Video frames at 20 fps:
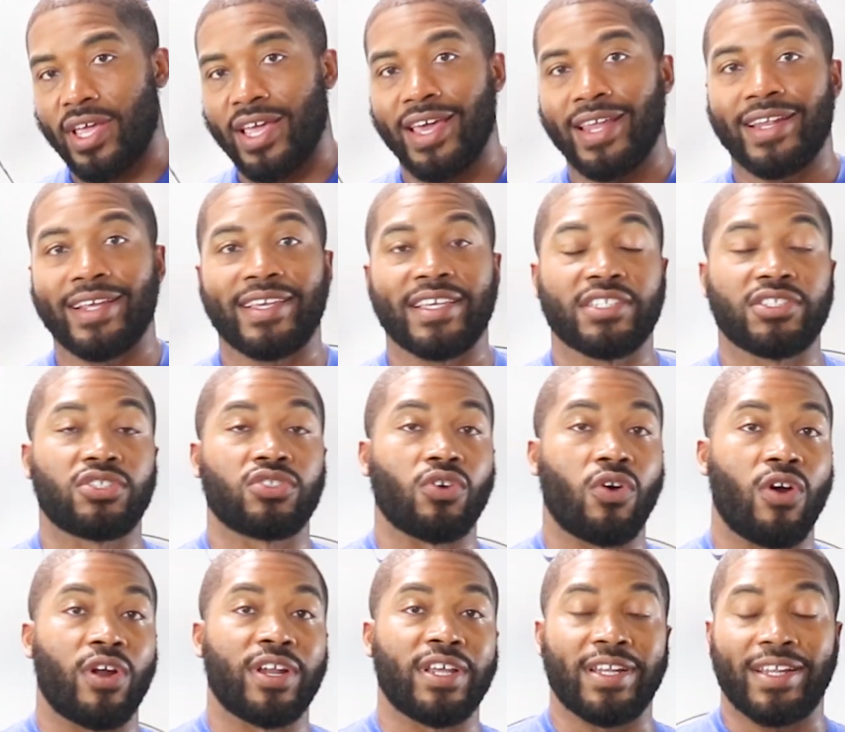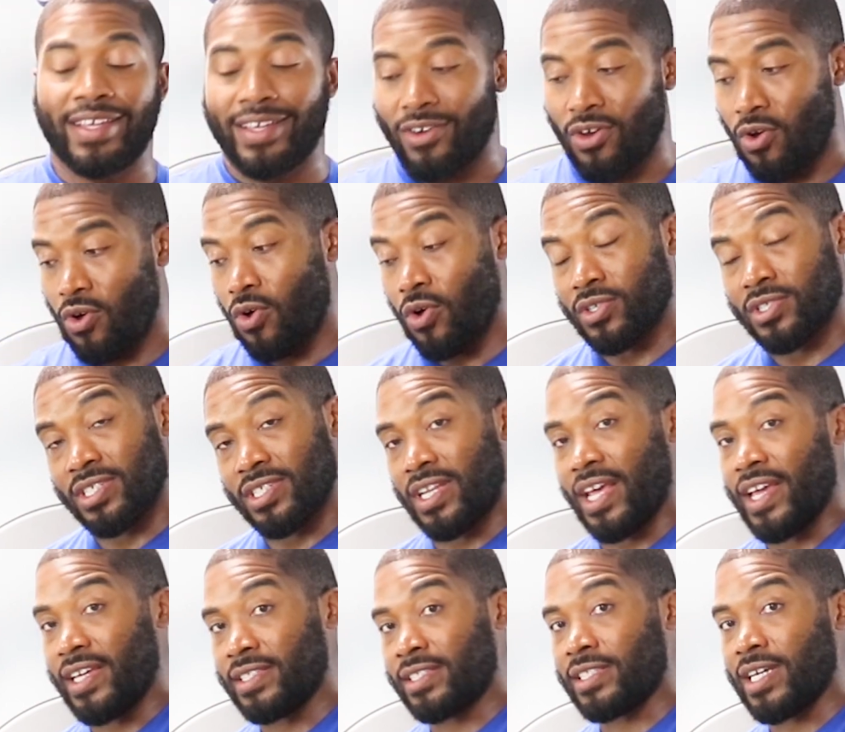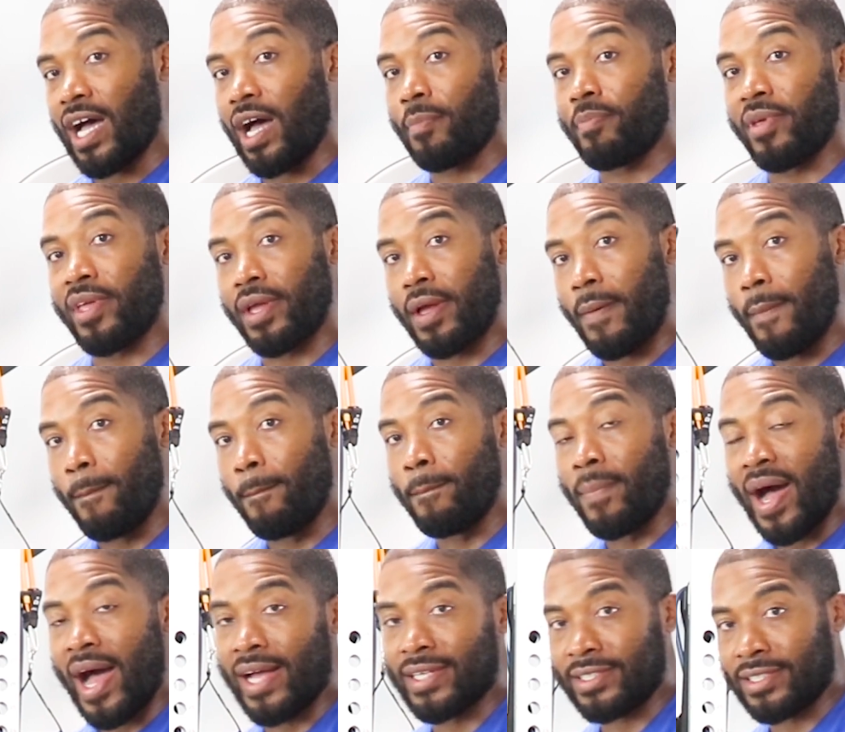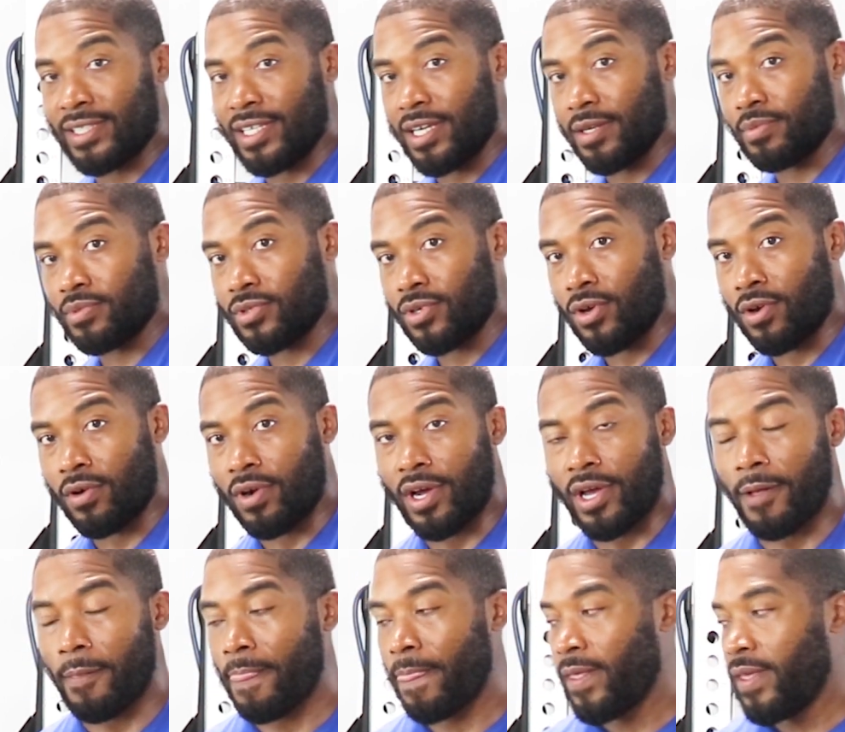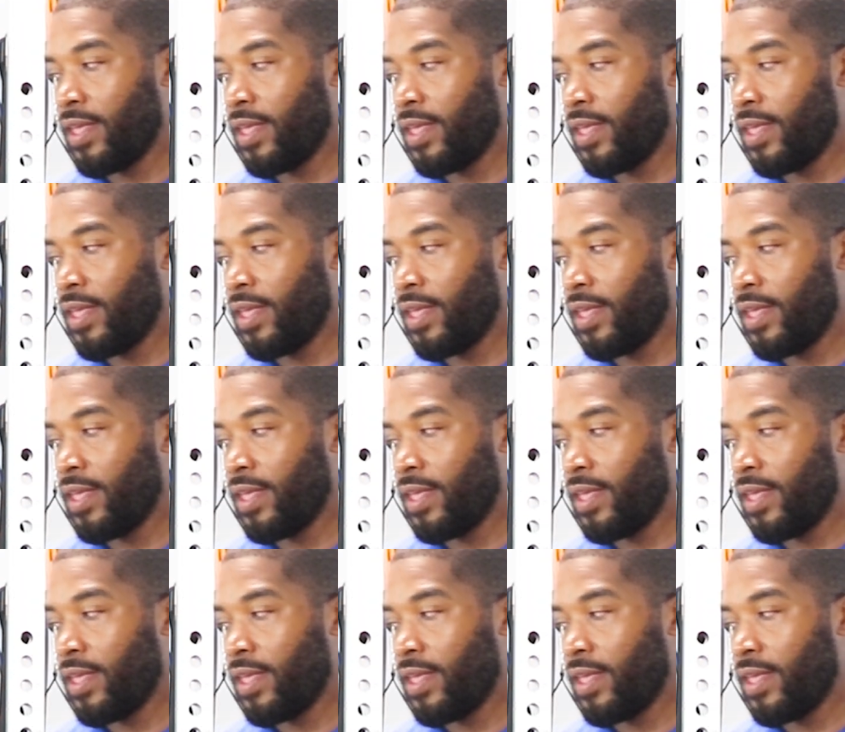ahead and get started on today's topic, biceps, all right?